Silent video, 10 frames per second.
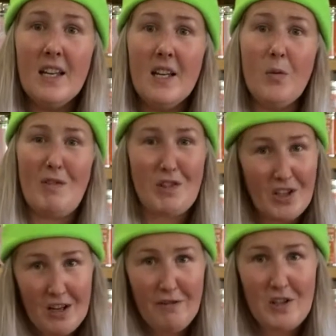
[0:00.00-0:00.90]
We've done
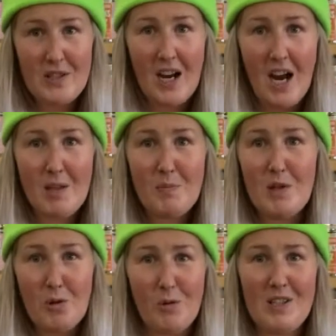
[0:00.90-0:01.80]
it a few times, but
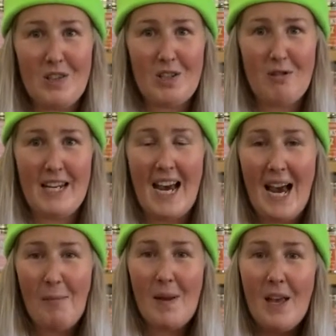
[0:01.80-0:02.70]
it's always good to
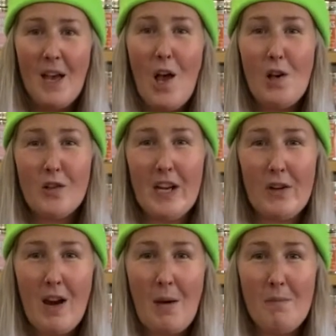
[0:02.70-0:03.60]
recap. Earl Grey
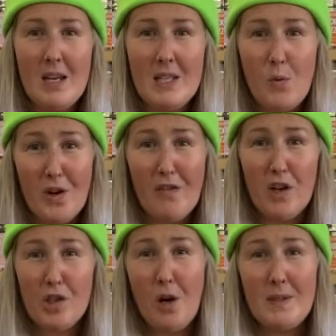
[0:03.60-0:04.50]
Creme is one of
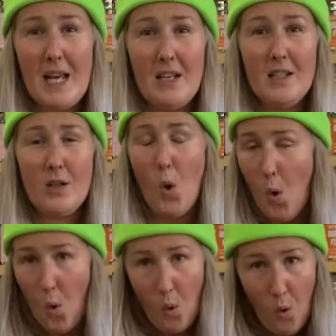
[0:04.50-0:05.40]
our top sellers
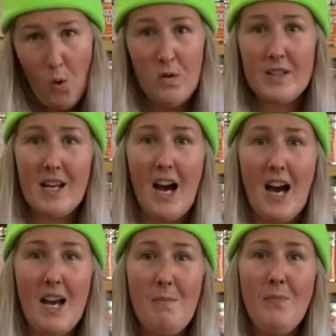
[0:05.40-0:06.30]
all the
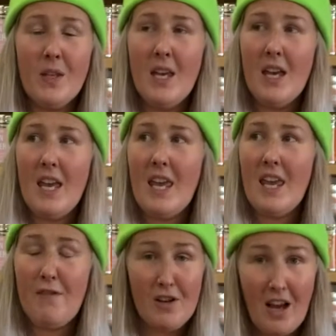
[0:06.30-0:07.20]
time.
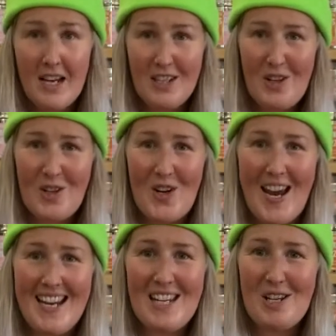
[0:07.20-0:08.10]
If you like Earl
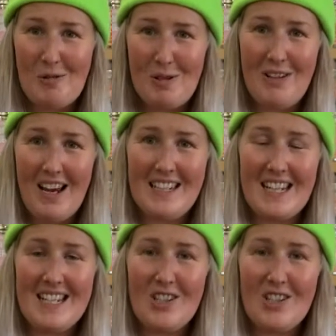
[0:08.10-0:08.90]
Grey, you will like it.